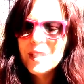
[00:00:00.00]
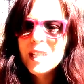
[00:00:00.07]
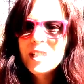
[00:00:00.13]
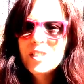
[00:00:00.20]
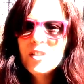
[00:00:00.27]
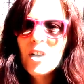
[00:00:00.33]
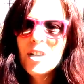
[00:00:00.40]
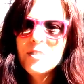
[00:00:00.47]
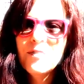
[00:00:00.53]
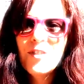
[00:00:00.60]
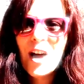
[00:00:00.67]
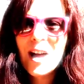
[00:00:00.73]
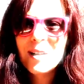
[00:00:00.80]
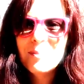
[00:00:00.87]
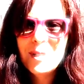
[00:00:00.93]
is called
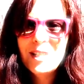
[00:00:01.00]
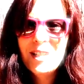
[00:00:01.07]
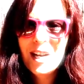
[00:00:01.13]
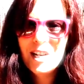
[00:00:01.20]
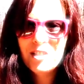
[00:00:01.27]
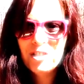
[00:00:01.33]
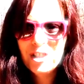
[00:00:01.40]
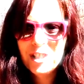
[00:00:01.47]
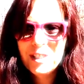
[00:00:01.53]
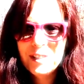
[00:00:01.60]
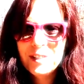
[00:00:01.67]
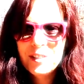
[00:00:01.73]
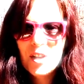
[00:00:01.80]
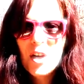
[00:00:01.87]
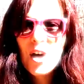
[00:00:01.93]

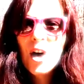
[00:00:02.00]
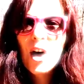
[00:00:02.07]
Fragmentations